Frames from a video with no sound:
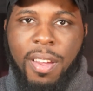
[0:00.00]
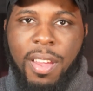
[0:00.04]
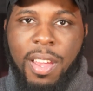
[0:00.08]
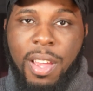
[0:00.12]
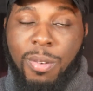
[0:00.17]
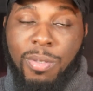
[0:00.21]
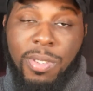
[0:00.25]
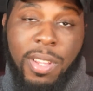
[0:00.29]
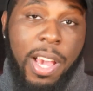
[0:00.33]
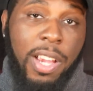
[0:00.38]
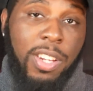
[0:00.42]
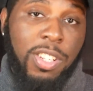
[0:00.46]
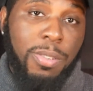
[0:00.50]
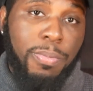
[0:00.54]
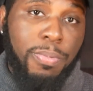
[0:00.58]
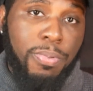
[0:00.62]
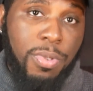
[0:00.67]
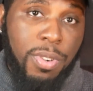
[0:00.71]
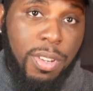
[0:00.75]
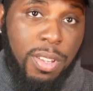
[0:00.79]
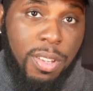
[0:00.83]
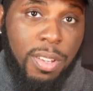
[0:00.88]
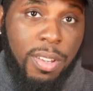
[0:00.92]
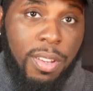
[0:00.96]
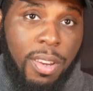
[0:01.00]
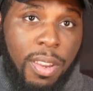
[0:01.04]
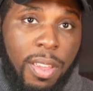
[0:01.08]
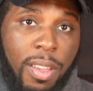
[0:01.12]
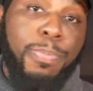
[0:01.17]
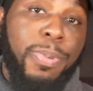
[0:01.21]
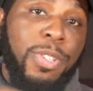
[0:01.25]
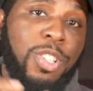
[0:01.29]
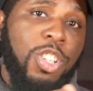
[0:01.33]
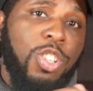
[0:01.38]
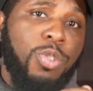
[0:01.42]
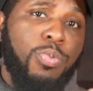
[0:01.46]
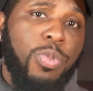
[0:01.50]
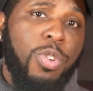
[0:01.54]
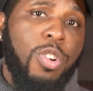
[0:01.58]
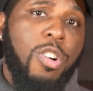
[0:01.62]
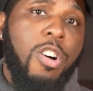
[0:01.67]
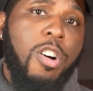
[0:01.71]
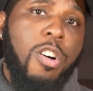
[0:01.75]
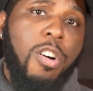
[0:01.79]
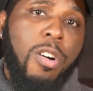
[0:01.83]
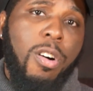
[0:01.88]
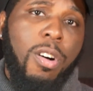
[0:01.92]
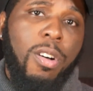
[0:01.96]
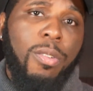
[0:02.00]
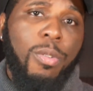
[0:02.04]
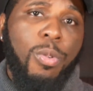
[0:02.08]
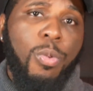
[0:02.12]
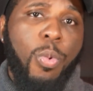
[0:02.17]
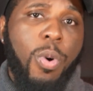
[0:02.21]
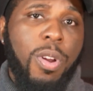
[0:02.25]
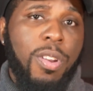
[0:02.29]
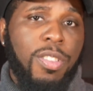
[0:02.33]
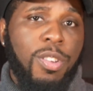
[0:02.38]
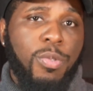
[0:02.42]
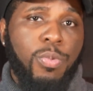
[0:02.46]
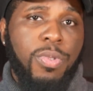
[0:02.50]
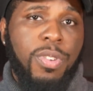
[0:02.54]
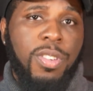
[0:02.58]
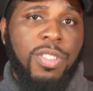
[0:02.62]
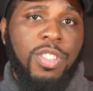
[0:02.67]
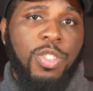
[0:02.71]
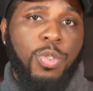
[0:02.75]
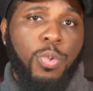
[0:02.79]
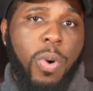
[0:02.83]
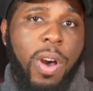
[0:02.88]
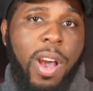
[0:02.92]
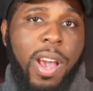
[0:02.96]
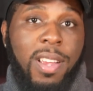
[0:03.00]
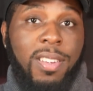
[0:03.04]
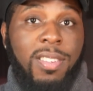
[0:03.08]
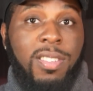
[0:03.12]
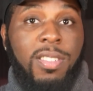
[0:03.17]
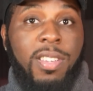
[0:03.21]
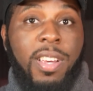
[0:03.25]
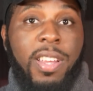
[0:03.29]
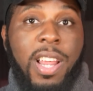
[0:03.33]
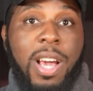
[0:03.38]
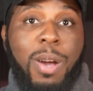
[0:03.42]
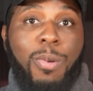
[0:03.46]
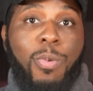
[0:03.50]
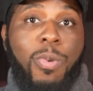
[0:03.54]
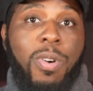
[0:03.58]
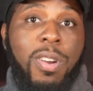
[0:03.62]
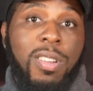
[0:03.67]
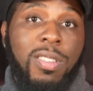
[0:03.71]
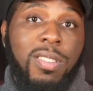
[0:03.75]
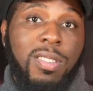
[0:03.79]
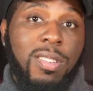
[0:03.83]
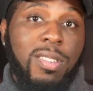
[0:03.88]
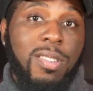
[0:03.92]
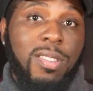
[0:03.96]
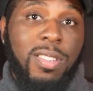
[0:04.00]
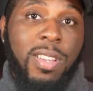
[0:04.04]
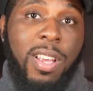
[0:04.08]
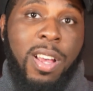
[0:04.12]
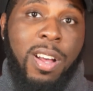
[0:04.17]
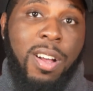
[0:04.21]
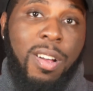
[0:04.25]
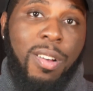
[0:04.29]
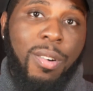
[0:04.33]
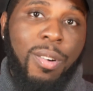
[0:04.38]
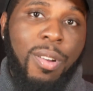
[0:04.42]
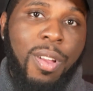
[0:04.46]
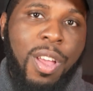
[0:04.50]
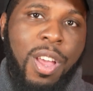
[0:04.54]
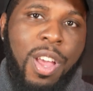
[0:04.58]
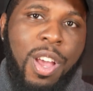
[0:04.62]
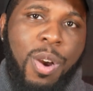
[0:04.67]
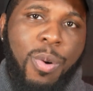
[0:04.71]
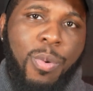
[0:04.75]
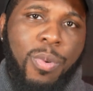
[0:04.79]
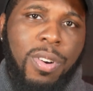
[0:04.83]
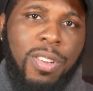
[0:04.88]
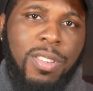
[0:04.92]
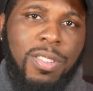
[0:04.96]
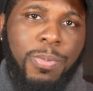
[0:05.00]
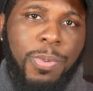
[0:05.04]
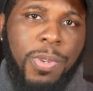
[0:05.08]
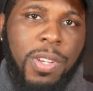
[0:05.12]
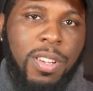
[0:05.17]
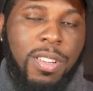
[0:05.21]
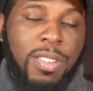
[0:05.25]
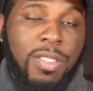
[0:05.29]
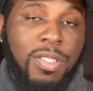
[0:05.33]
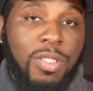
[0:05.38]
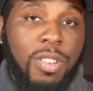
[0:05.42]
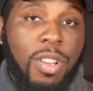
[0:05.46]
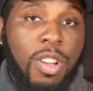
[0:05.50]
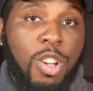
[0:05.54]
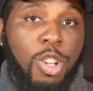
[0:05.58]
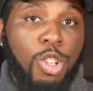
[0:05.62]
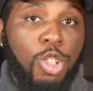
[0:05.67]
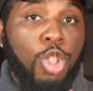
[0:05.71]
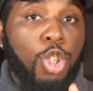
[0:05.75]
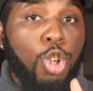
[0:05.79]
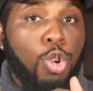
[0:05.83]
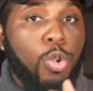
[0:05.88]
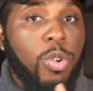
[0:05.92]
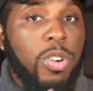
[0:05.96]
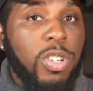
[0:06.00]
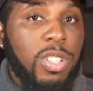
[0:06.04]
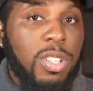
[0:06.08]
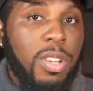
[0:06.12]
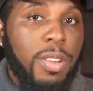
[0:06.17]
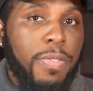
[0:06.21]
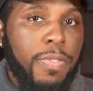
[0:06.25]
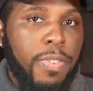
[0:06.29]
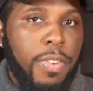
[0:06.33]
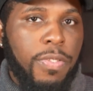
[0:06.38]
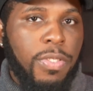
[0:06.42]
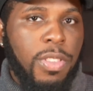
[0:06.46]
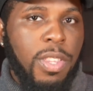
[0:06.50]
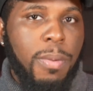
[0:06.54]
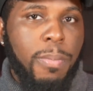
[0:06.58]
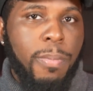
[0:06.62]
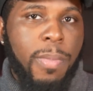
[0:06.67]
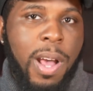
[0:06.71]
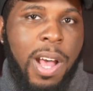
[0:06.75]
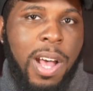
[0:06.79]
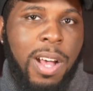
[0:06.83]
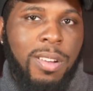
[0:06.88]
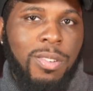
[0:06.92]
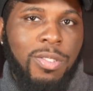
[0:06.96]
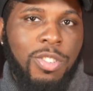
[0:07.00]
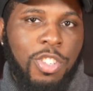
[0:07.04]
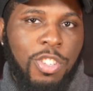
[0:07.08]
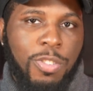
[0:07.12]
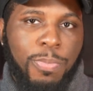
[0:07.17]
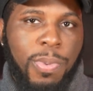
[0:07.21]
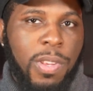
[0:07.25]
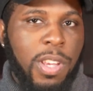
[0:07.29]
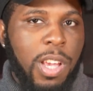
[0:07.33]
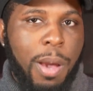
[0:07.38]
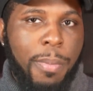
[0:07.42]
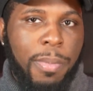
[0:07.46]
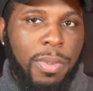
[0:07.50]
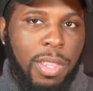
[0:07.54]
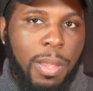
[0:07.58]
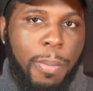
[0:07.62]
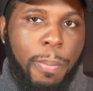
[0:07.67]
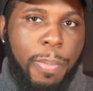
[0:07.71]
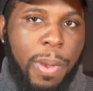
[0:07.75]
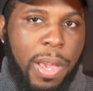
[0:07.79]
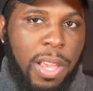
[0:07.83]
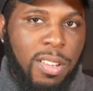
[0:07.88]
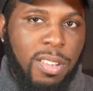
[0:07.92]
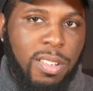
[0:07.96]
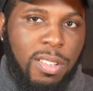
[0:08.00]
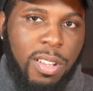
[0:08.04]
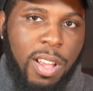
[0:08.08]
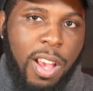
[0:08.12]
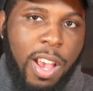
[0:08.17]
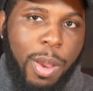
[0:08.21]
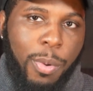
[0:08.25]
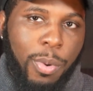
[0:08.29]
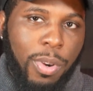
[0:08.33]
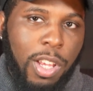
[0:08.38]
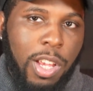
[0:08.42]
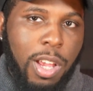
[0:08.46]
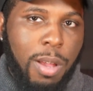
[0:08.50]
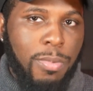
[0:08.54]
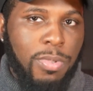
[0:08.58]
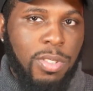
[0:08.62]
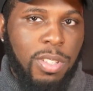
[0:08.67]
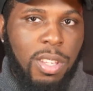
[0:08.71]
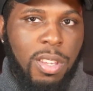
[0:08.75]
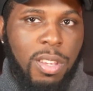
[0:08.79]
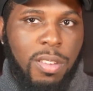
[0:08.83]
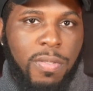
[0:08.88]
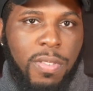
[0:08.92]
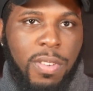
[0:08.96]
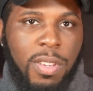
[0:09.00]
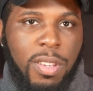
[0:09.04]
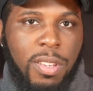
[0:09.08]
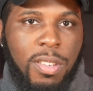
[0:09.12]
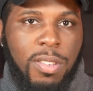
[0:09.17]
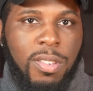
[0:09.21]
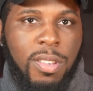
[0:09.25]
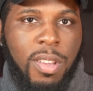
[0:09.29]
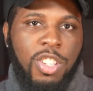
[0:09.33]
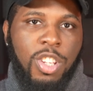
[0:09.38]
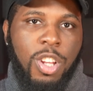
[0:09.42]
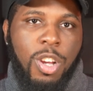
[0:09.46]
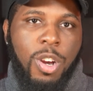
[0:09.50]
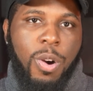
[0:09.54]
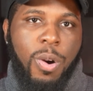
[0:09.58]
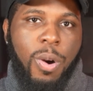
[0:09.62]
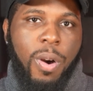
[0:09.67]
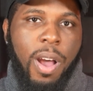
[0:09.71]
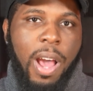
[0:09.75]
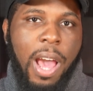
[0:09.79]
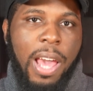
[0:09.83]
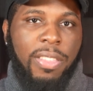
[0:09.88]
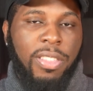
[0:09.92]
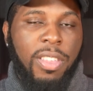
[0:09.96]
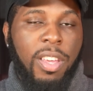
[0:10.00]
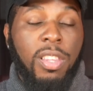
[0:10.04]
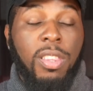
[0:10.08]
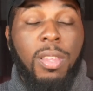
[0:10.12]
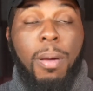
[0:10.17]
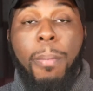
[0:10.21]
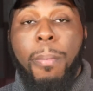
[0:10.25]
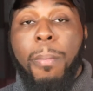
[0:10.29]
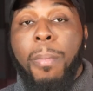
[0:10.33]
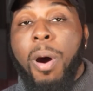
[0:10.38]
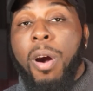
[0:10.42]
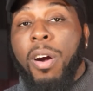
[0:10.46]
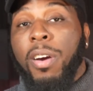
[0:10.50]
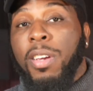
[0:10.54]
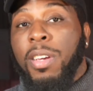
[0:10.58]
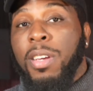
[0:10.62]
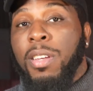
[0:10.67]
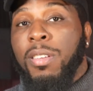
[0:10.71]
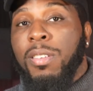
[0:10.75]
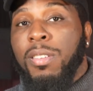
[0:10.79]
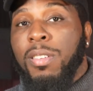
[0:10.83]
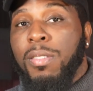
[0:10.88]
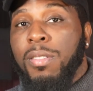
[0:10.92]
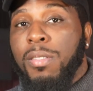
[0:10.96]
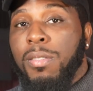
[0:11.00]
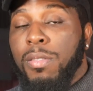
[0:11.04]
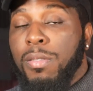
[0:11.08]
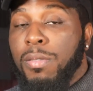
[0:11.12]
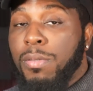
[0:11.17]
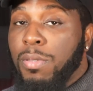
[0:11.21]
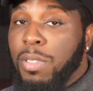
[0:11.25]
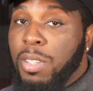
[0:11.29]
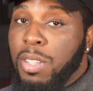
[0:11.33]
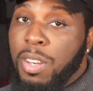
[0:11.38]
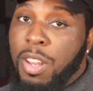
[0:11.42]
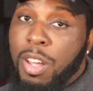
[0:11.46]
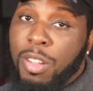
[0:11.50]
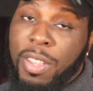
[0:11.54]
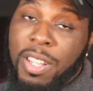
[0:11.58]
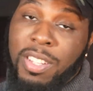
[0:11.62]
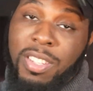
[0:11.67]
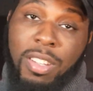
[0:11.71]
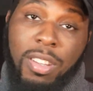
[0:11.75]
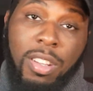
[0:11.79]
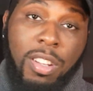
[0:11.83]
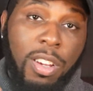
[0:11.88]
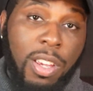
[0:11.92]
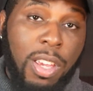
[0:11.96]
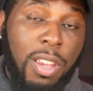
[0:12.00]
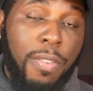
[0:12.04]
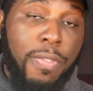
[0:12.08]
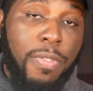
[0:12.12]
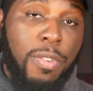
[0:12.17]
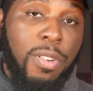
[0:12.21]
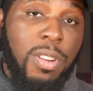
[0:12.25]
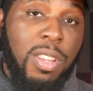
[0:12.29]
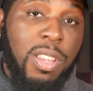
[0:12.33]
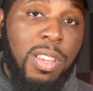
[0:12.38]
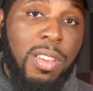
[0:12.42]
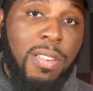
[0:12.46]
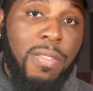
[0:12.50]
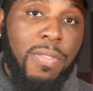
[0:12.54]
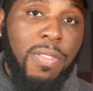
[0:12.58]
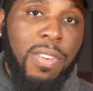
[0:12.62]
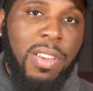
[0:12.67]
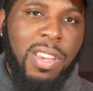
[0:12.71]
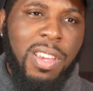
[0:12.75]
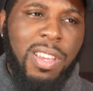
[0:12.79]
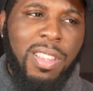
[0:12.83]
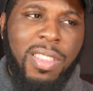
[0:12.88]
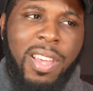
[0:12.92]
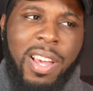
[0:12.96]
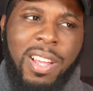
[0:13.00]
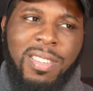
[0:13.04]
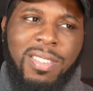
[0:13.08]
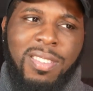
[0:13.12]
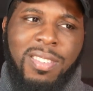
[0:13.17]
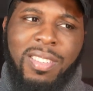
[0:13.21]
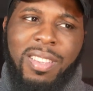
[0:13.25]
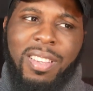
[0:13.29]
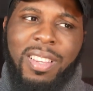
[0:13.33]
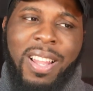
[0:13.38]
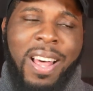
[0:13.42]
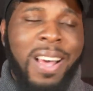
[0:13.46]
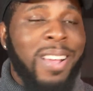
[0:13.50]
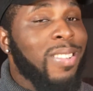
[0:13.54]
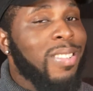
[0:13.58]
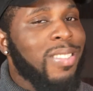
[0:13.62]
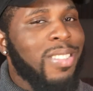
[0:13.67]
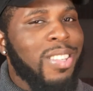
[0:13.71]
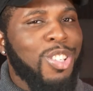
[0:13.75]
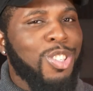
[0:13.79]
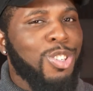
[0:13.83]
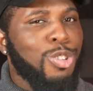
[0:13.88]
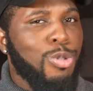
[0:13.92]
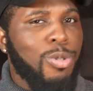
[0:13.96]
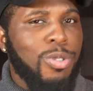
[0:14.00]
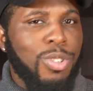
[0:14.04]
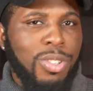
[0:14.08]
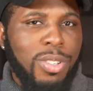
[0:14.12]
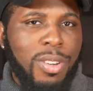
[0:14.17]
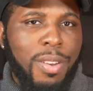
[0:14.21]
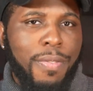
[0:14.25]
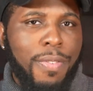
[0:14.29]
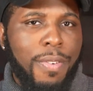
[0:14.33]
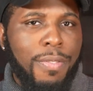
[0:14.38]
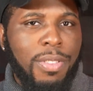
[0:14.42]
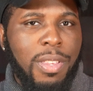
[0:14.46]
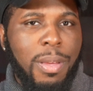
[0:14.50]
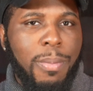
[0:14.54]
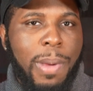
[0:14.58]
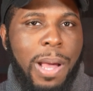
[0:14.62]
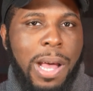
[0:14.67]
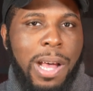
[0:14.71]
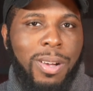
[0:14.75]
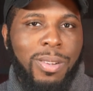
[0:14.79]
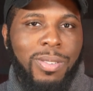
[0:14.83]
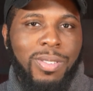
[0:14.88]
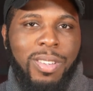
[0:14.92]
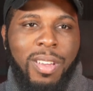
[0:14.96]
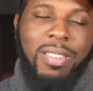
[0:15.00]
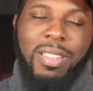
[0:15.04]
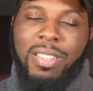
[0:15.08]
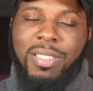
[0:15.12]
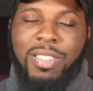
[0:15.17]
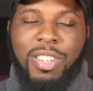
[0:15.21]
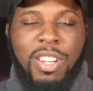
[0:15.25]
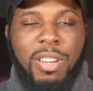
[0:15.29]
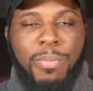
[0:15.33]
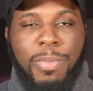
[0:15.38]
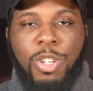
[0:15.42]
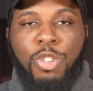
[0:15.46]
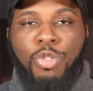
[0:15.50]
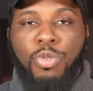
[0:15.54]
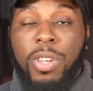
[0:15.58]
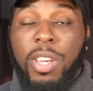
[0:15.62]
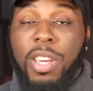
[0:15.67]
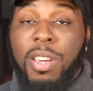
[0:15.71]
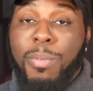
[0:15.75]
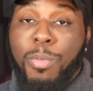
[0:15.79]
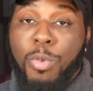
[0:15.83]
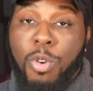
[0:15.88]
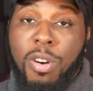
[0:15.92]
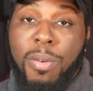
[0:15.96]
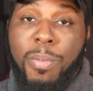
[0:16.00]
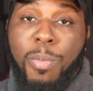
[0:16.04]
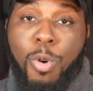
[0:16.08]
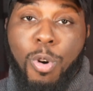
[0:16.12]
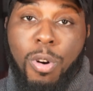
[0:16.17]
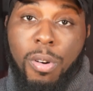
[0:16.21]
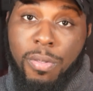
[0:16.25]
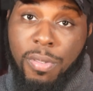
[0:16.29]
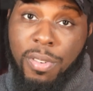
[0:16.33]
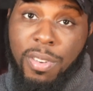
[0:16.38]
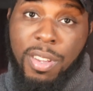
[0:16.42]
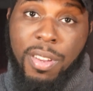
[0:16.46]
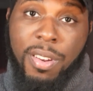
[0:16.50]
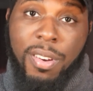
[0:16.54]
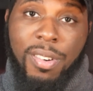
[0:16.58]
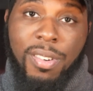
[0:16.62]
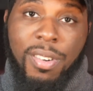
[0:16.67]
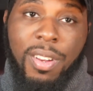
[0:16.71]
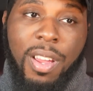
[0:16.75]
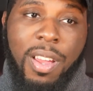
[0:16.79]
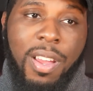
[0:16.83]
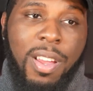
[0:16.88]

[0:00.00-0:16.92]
It was actually pretty good. But just recall, one of the reasons why I said I wanted to sell was because 250 miles is becoming the baseline when it comes to EVs. So I think the market, that's looking for an EV that's less than 250 miles, it's going to be shrinking more and more every year.